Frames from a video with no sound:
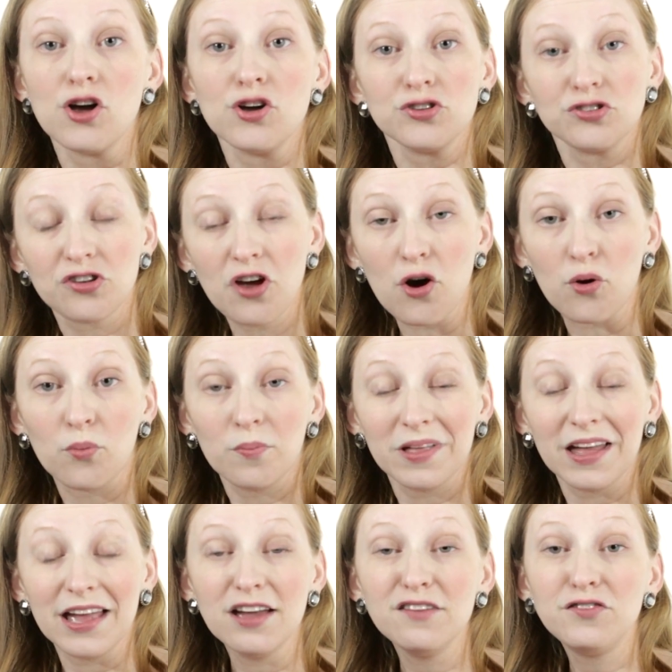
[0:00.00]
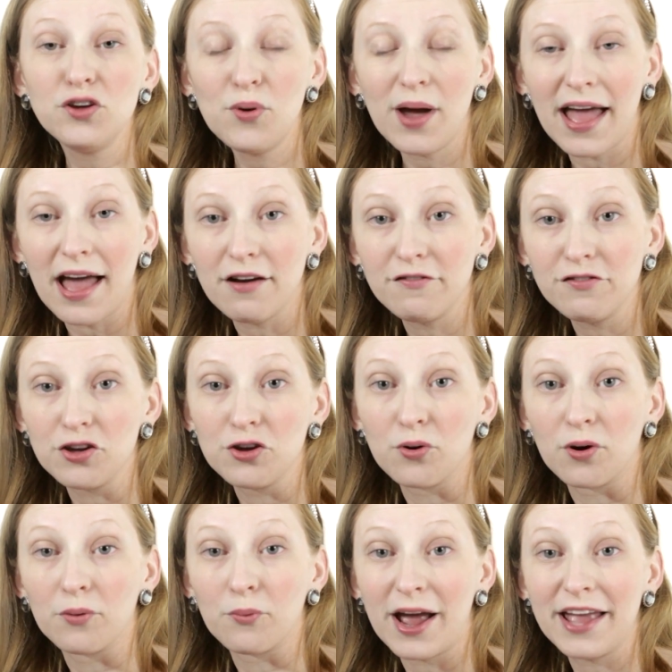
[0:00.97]
So if you have
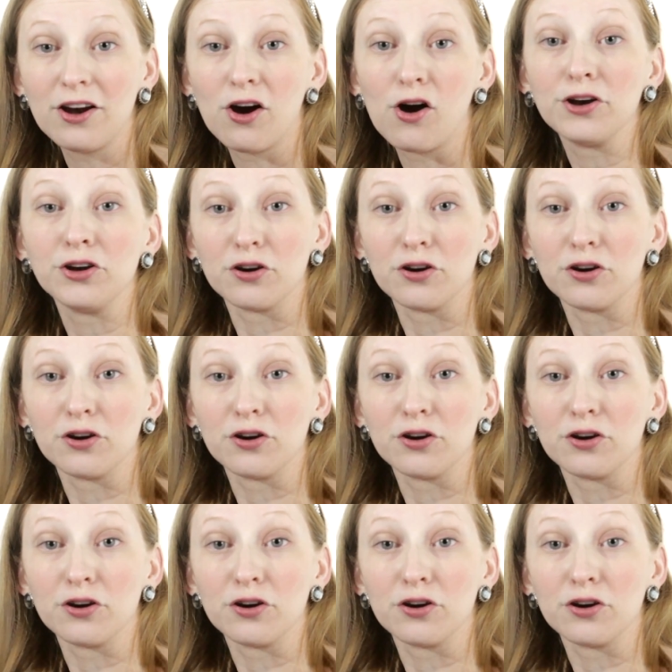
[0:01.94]
your weight on